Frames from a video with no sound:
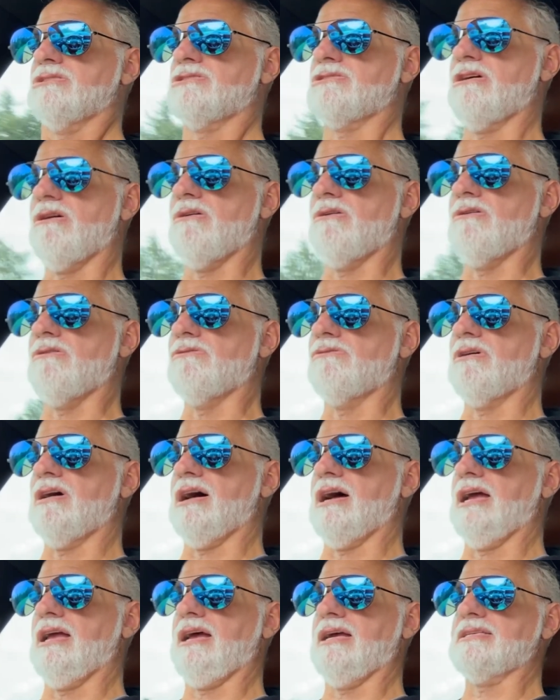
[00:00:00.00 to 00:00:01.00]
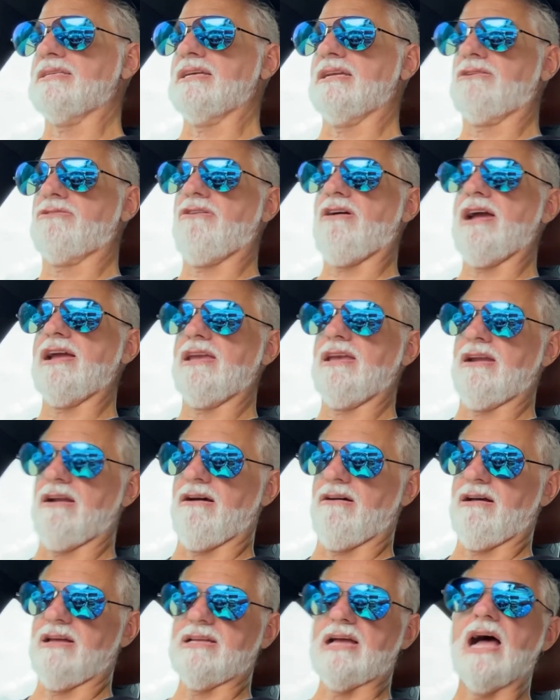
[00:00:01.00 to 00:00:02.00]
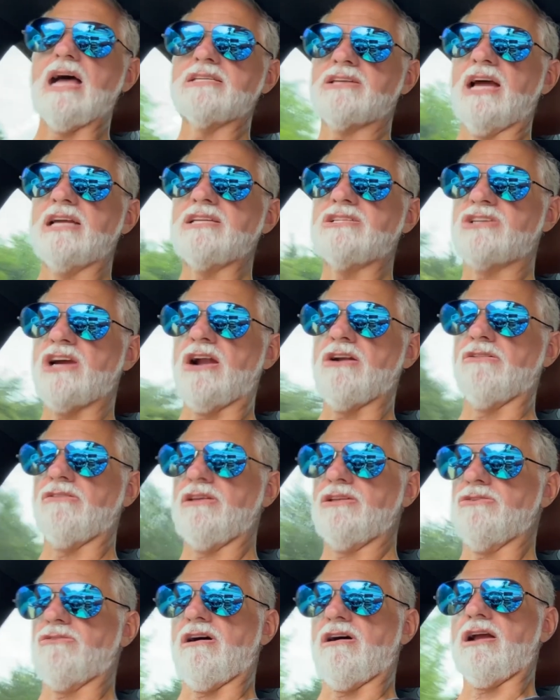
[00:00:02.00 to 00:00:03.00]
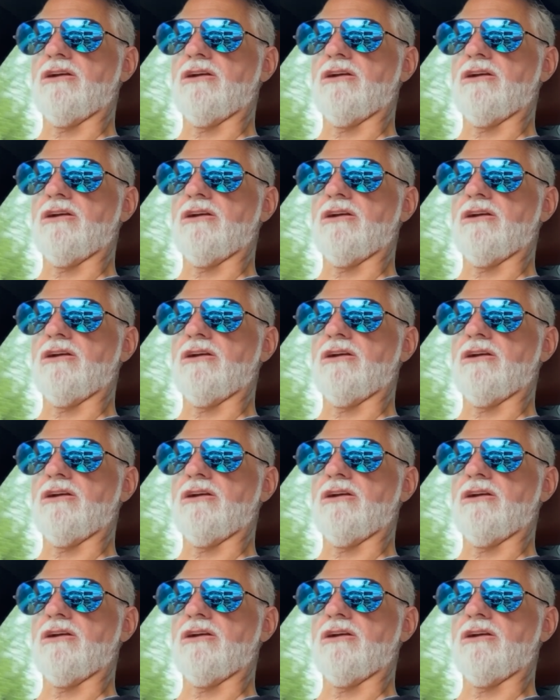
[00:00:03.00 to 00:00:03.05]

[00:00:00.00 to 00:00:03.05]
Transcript: So I said, Craig, as I generally do,